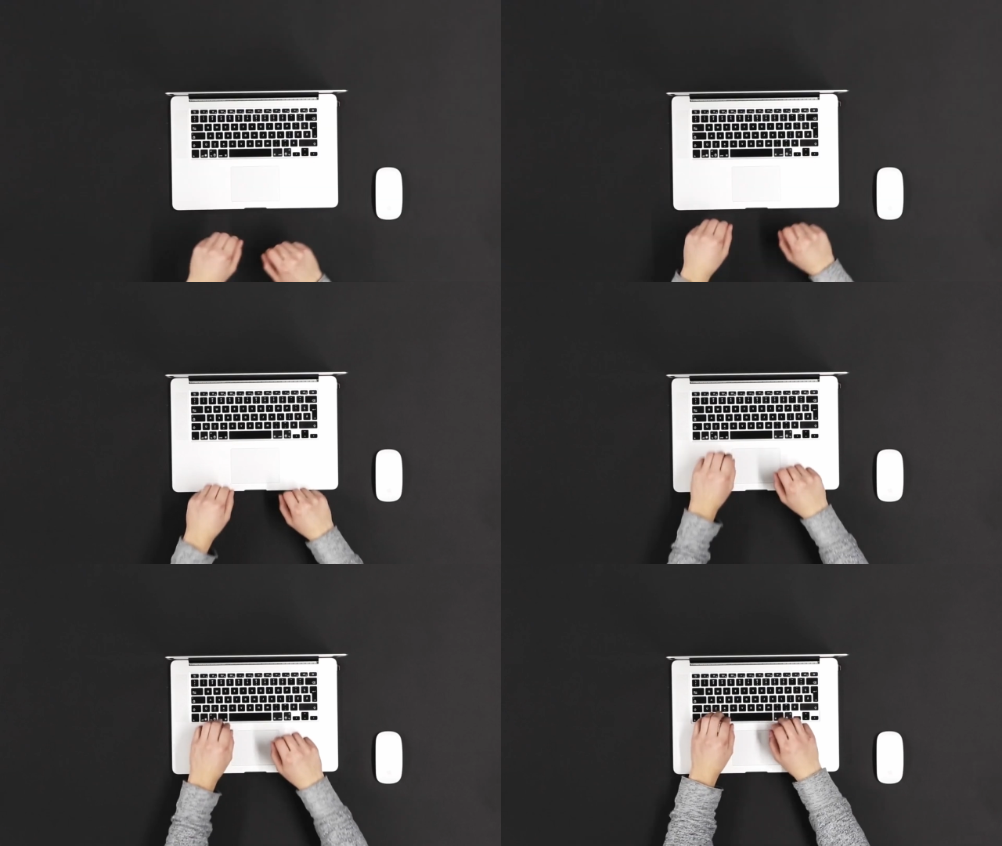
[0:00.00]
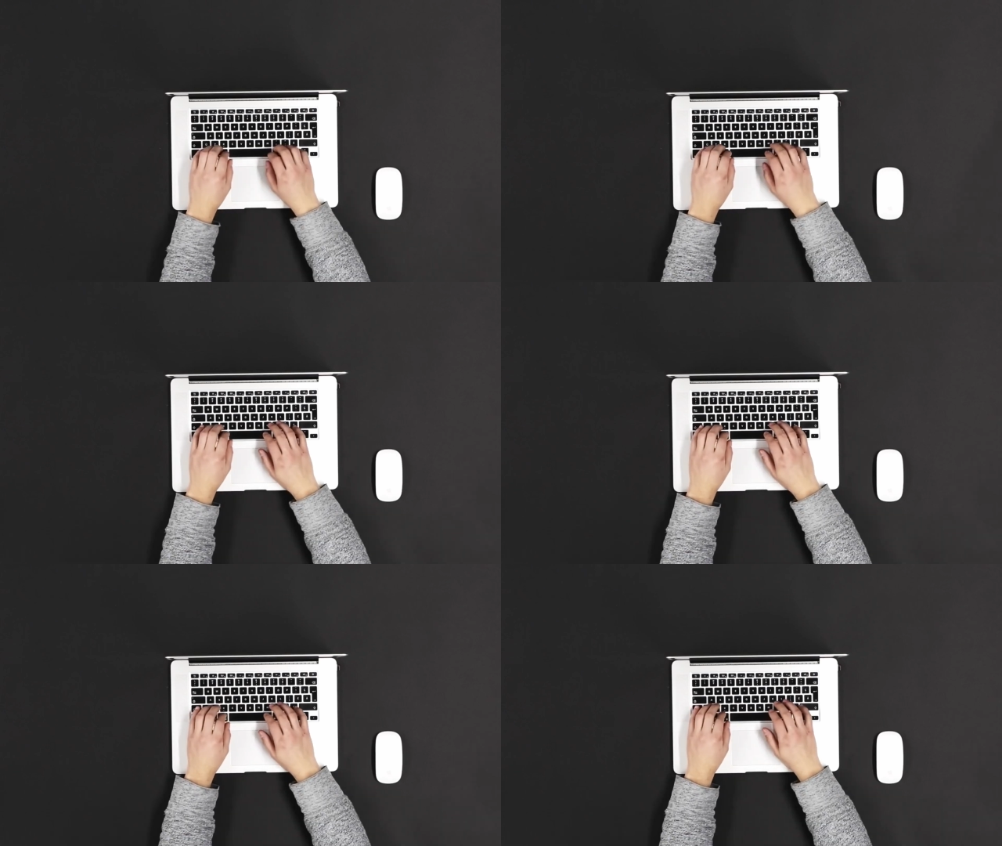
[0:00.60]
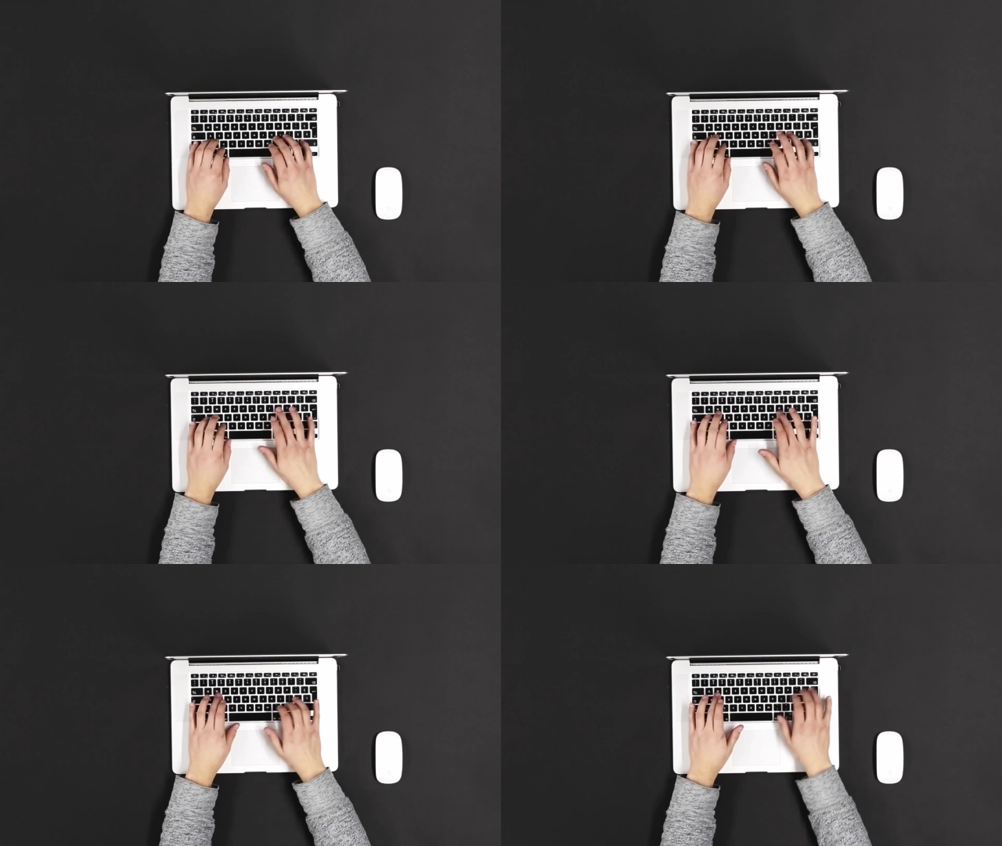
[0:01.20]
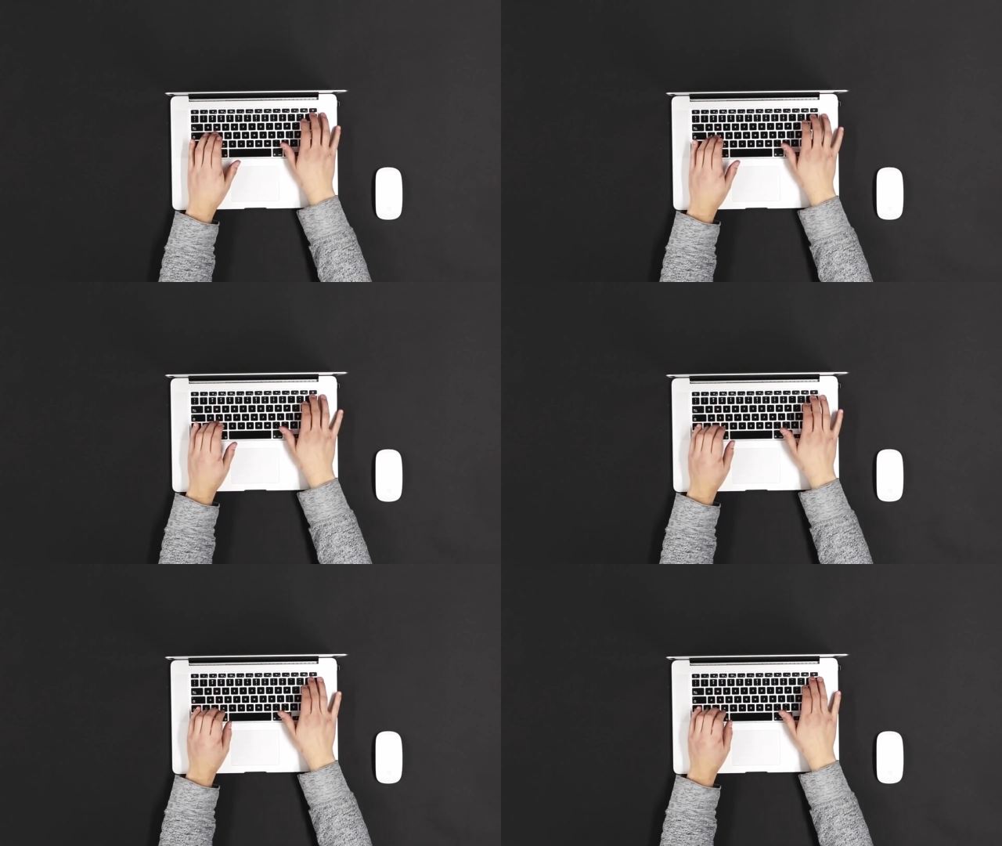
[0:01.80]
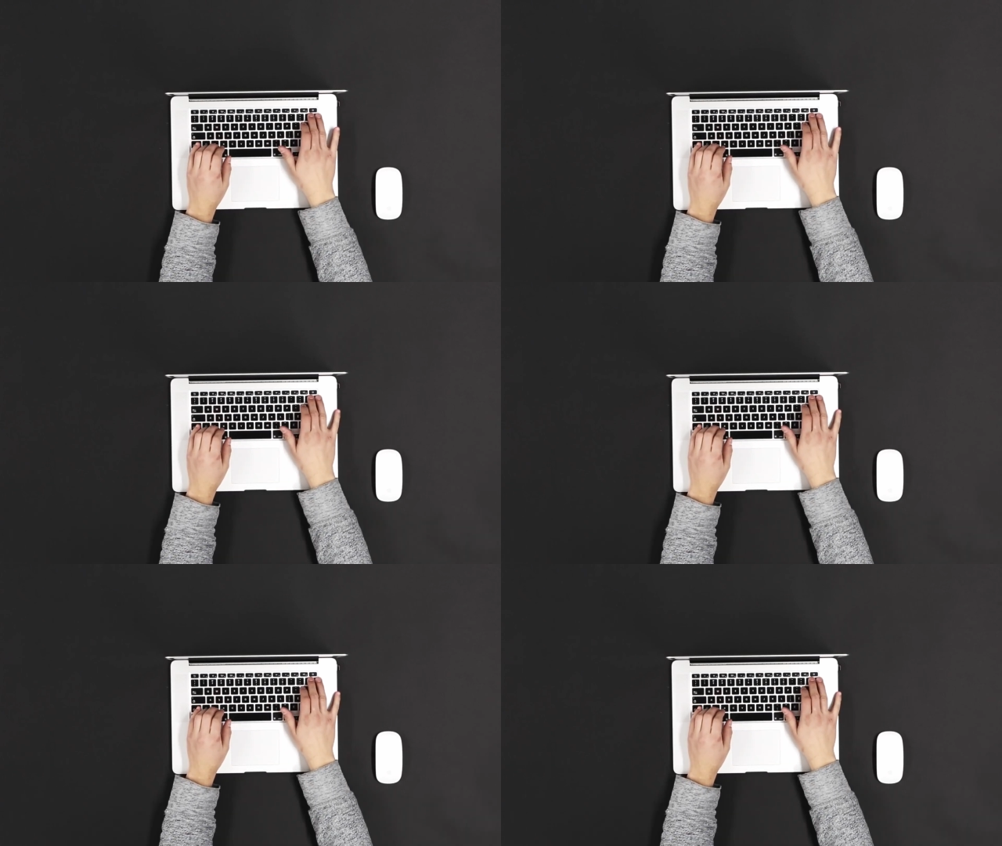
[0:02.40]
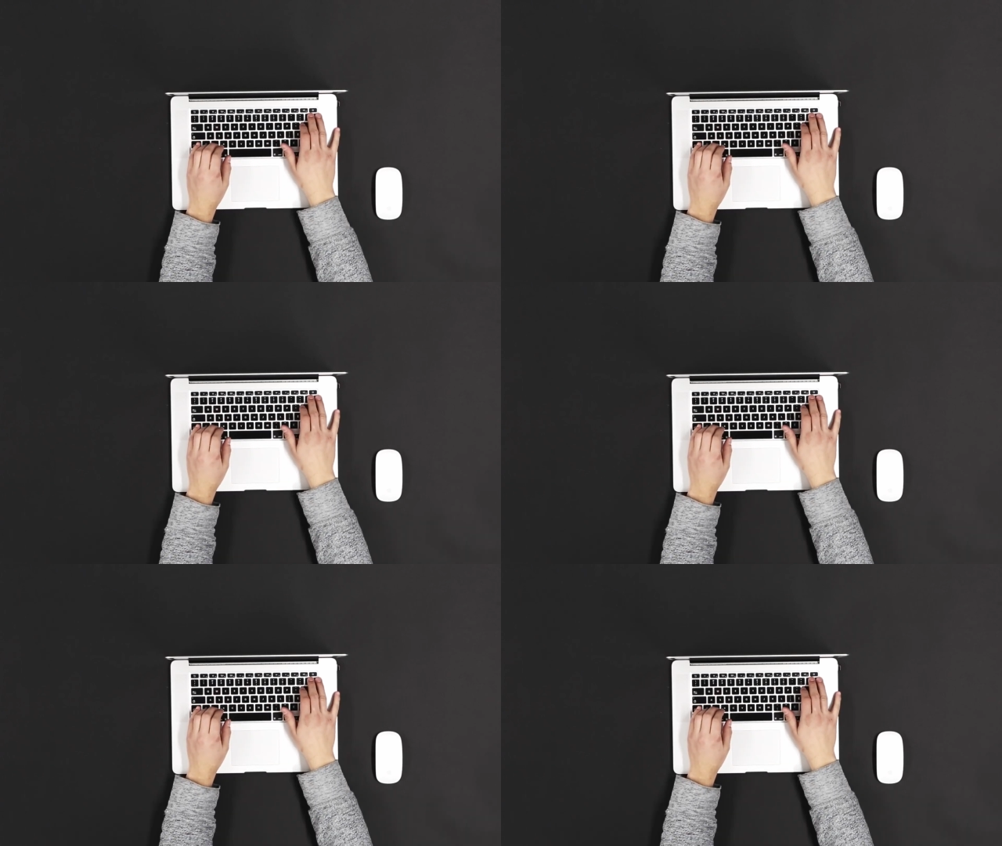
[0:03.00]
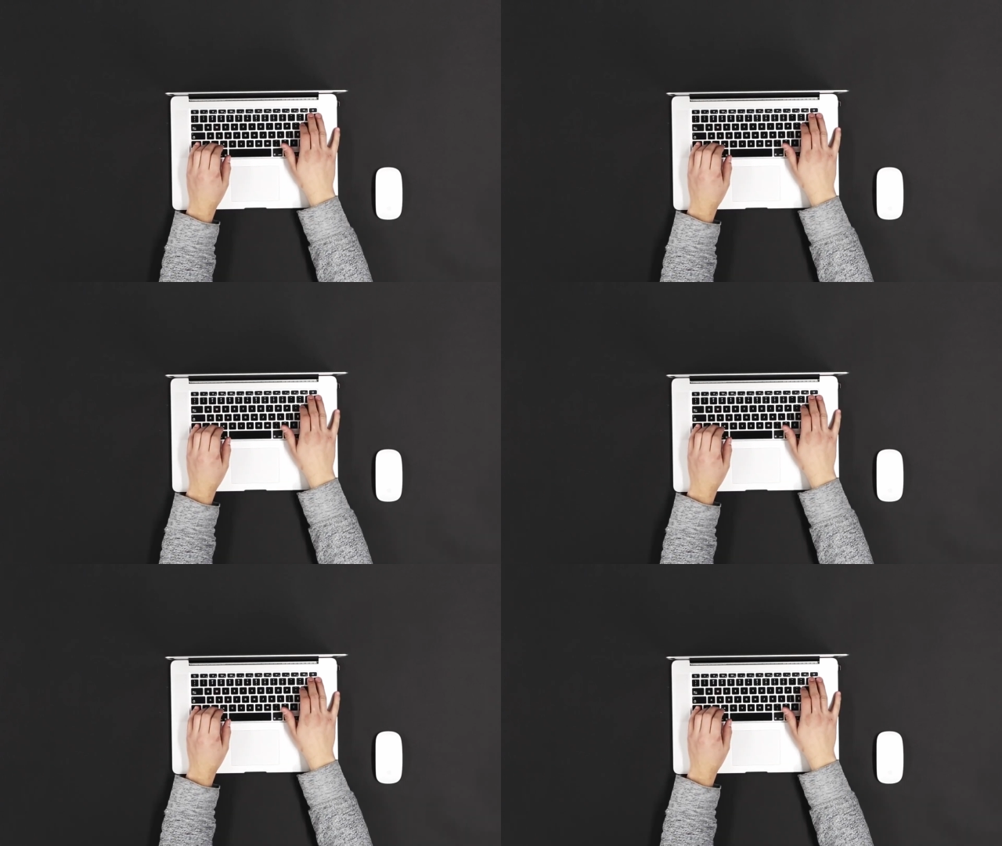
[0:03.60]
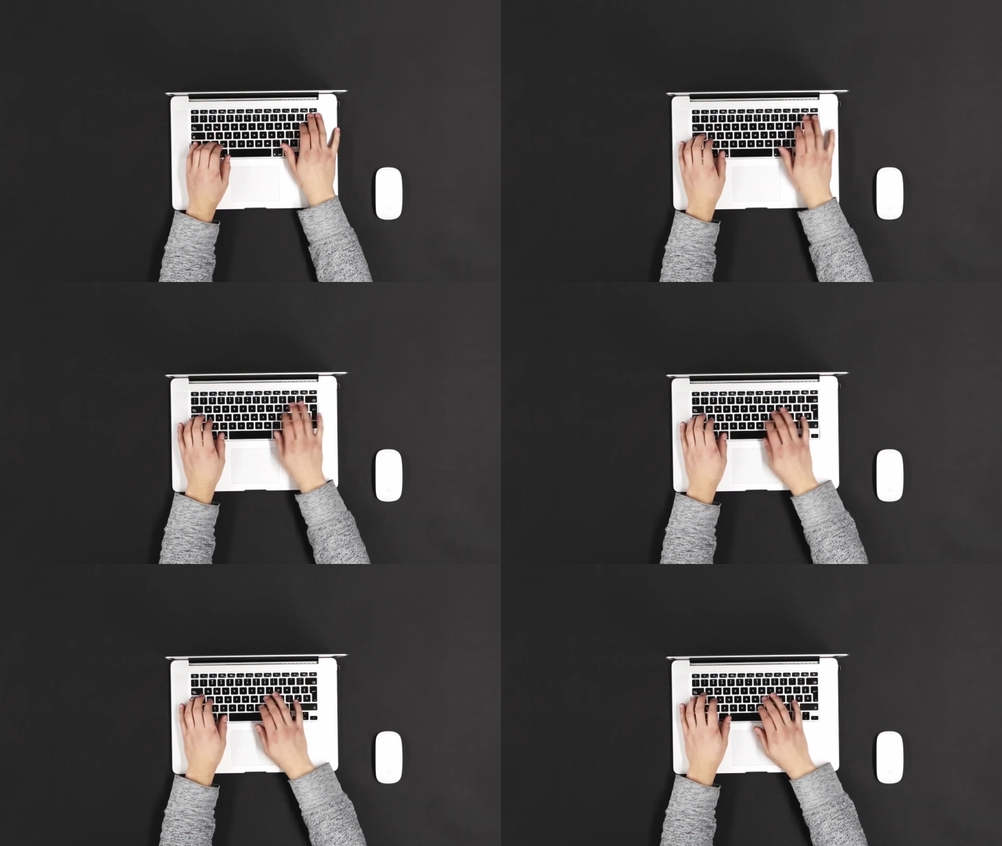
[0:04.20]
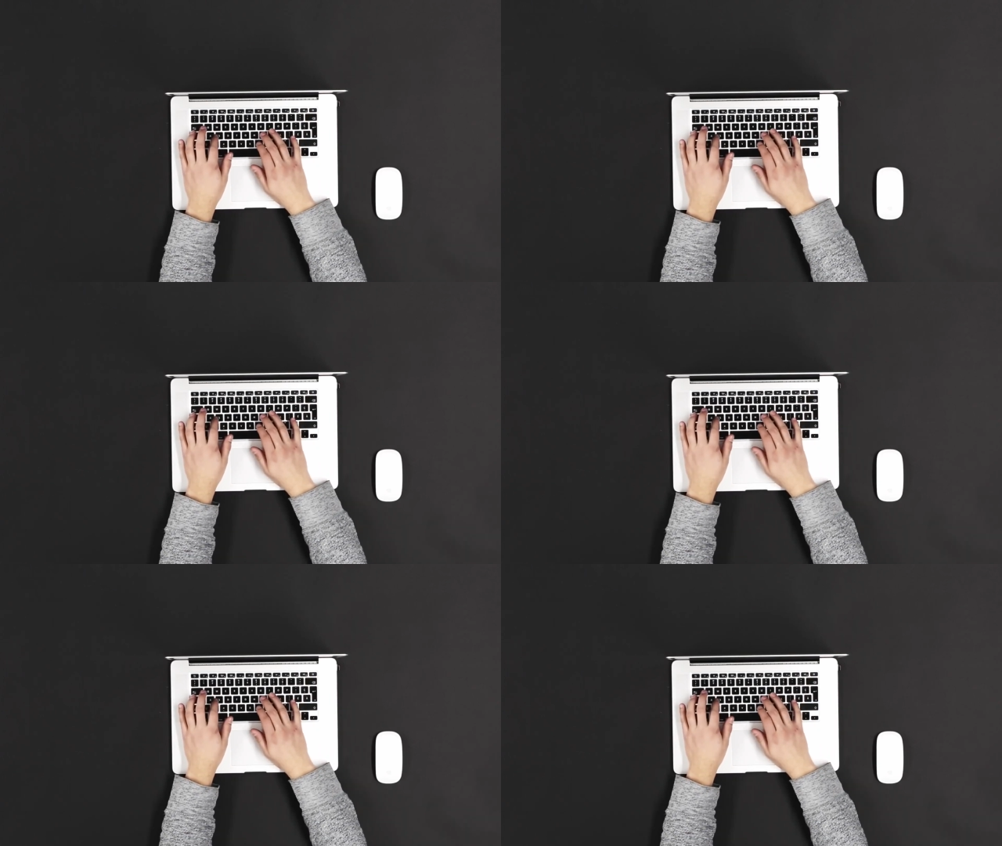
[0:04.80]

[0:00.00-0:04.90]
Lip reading: [unreadable: no face in view]